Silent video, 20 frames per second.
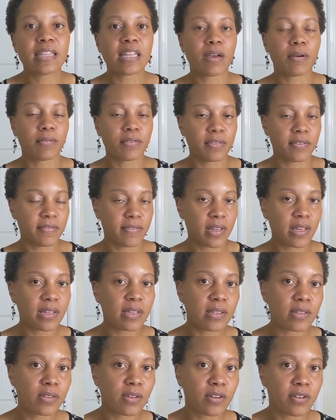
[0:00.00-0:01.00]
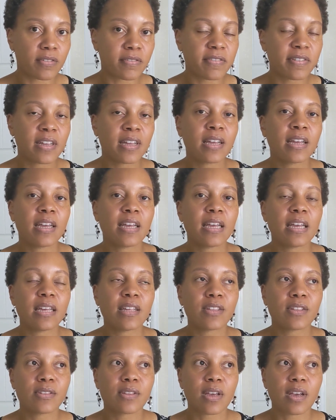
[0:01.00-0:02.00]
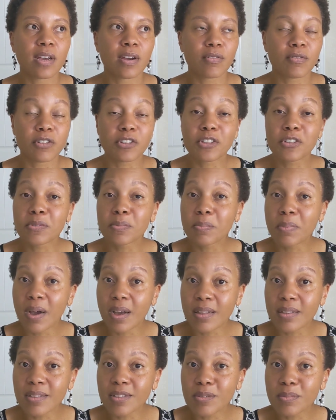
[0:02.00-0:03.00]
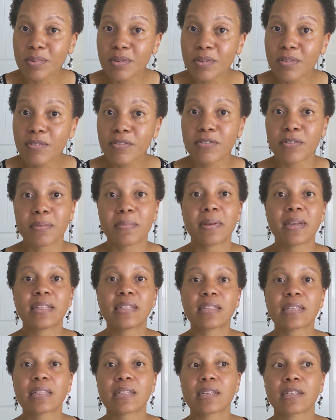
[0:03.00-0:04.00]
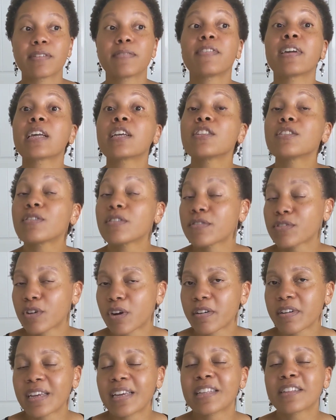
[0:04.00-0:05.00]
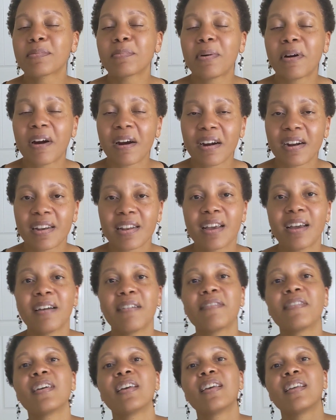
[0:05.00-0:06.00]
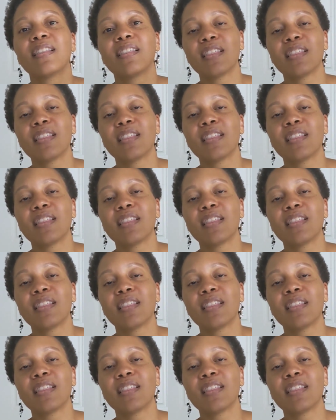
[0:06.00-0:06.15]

Now, the vagus nerve is responsible for basically, is part of